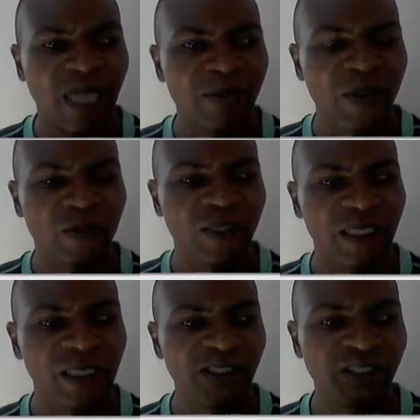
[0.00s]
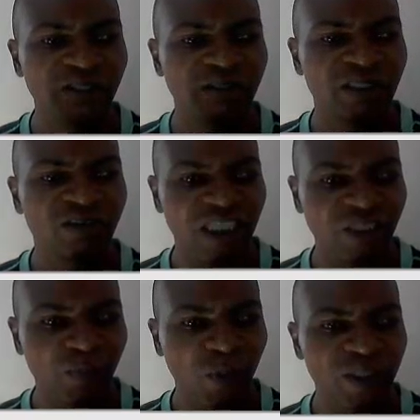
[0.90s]
Cameroon English, the
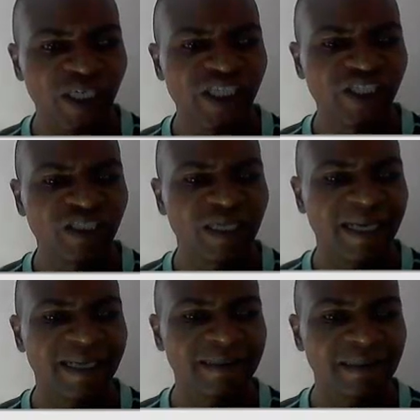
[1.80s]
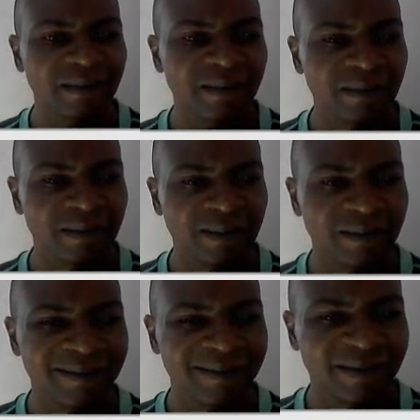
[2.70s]
transportation and
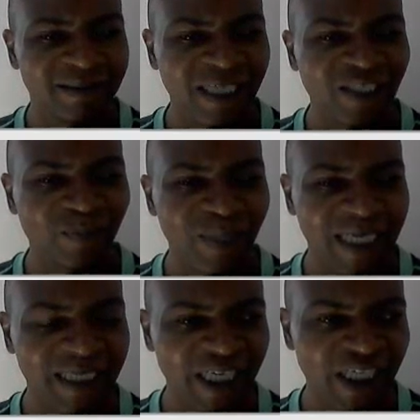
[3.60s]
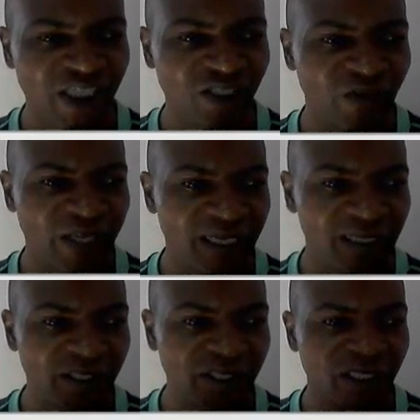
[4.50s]
transplantation of
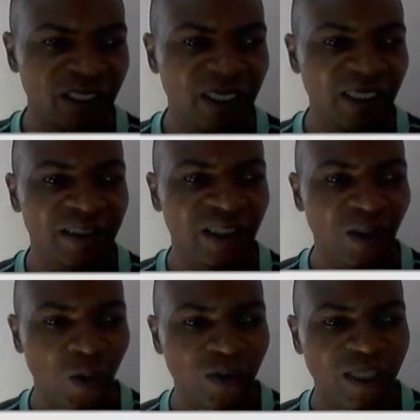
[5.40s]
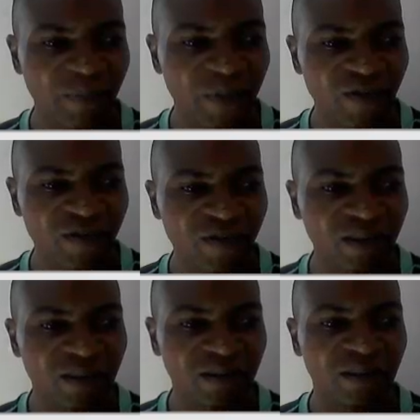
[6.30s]
English, the colonial
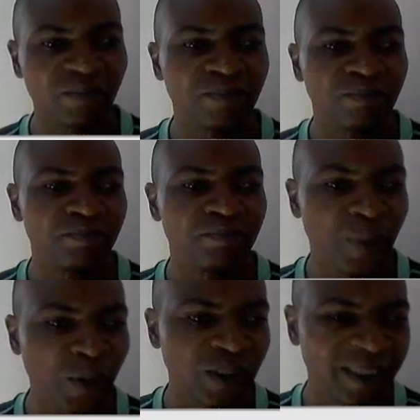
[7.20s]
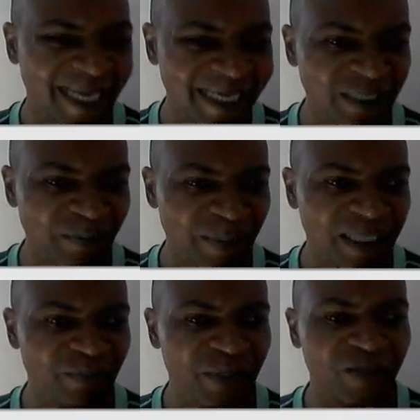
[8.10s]
period, the
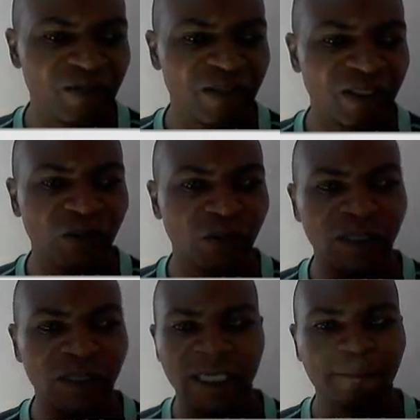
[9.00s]
post-independent period. So